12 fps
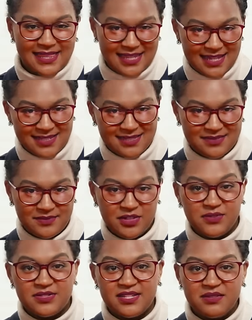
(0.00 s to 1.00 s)
this. You
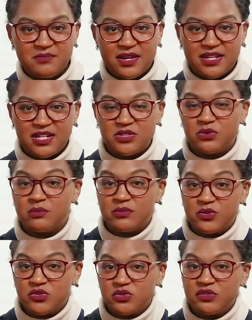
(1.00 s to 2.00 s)
send money to a
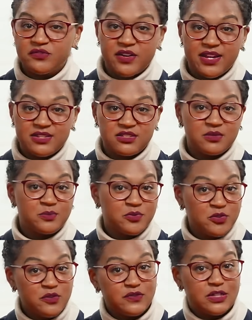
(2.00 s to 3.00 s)
mutual friend to
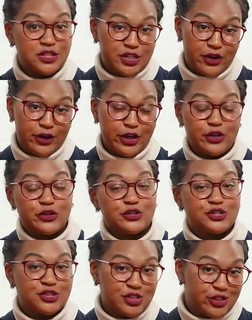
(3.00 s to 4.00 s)
prove to Jerry you're
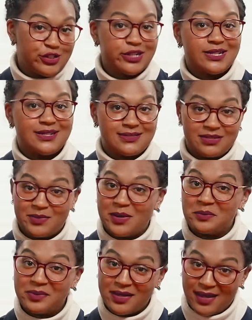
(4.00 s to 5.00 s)
serious
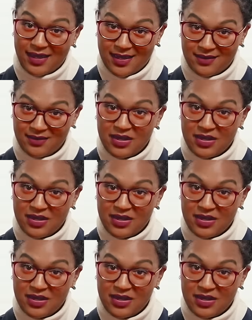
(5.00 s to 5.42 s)
about buying.